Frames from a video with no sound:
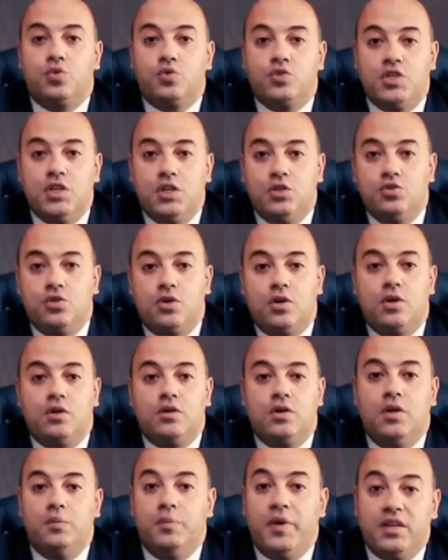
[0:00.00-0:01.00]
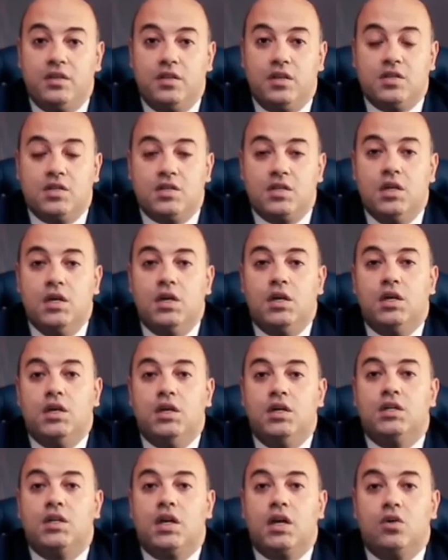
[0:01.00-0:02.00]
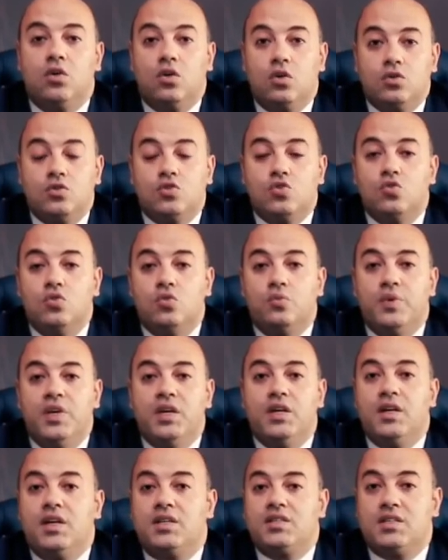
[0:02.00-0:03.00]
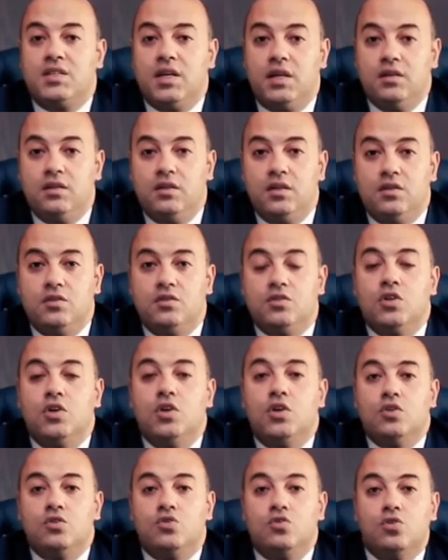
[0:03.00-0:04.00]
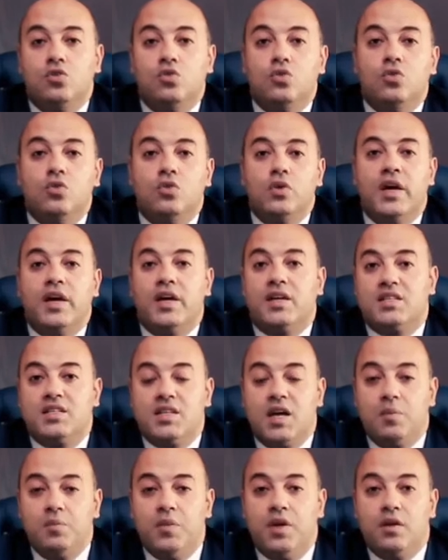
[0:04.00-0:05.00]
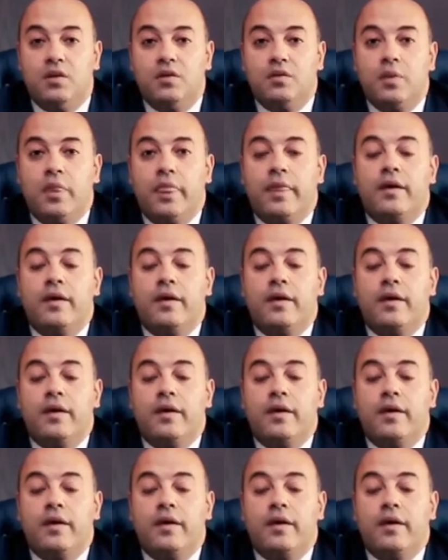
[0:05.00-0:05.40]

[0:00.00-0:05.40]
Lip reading: procedural matters. It can also be extended to examine